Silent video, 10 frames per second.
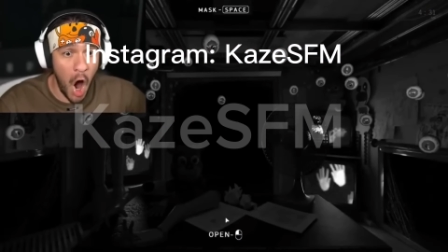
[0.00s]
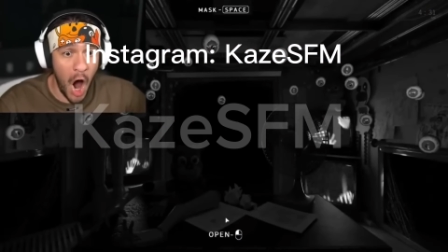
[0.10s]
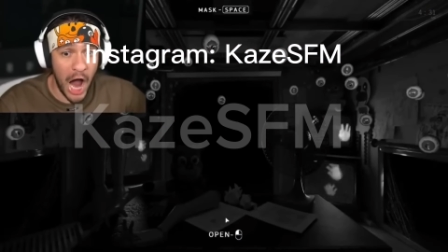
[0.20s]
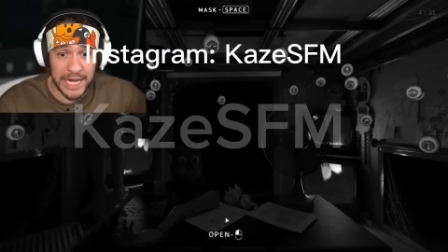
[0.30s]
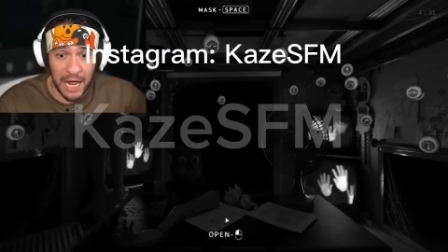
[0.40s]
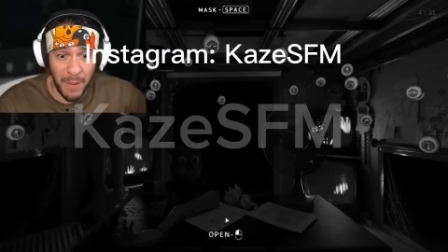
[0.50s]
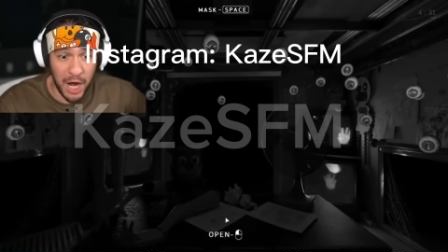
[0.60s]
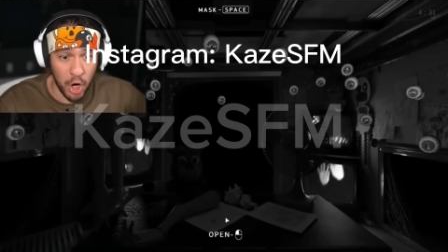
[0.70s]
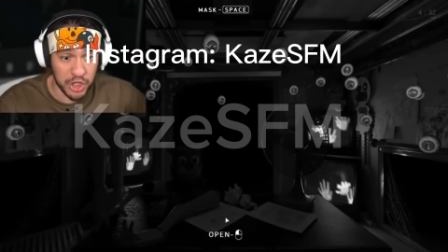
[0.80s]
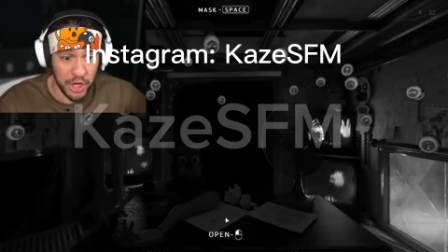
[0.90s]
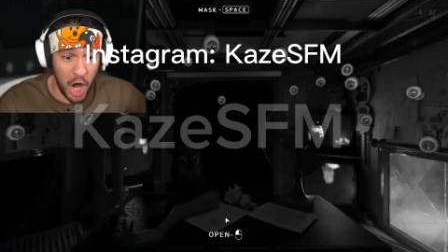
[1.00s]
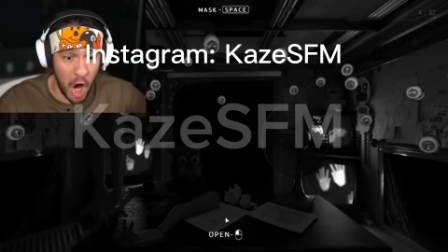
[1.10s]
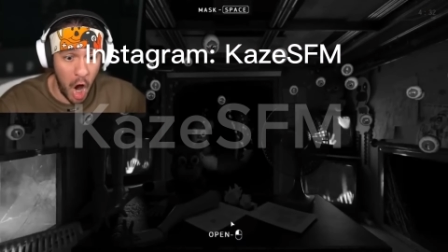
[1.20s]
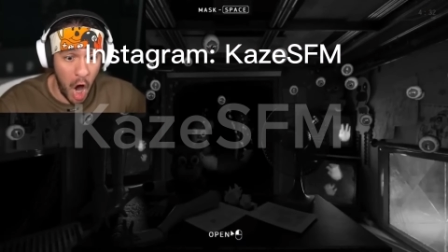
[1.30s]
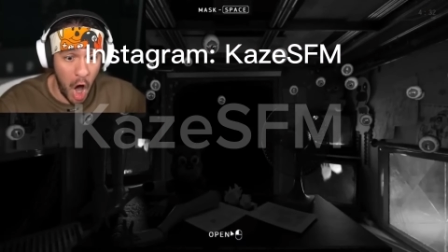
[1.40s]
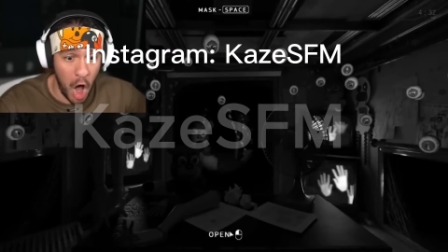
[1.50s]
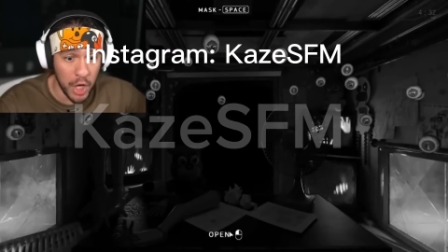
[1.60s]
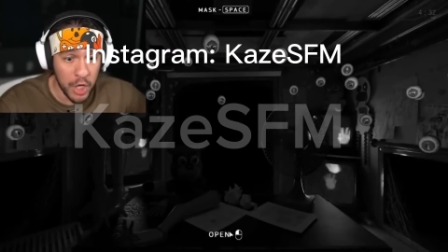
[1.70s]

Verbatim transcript: I got mangoes in the hole!